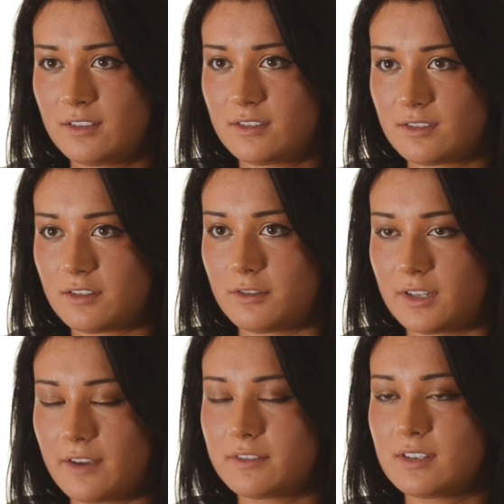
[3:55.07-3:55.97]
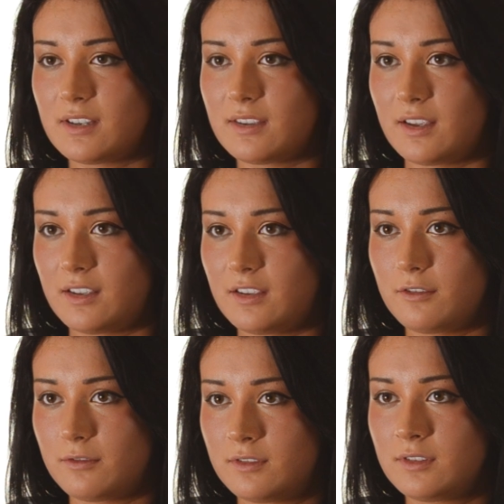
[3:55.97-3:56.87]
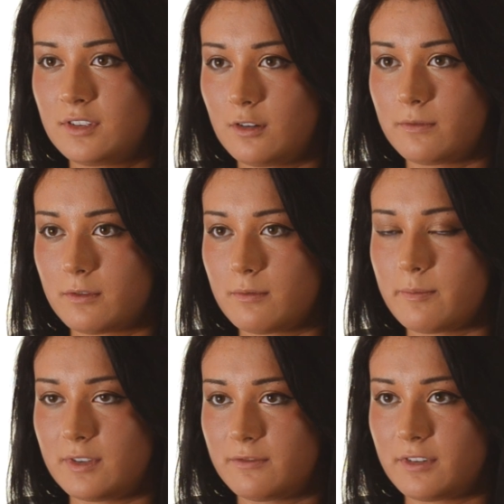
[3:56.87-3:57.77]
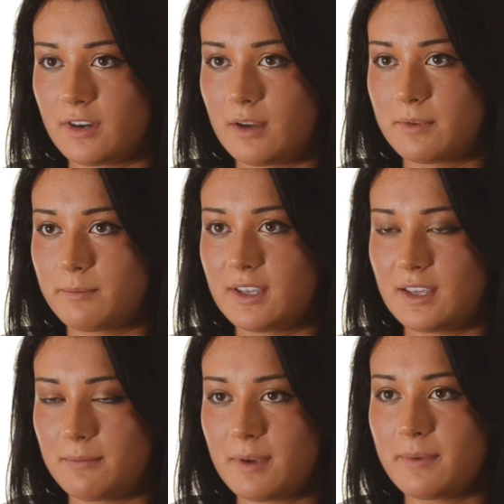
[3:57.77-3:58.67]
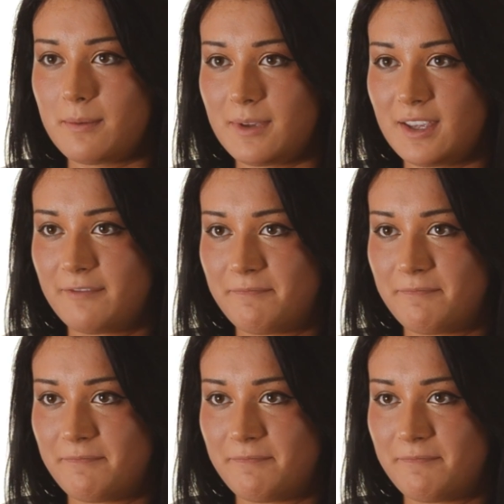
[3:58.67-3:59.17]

So I'd have to say thank you to Hope for Women for helping me keep my baby.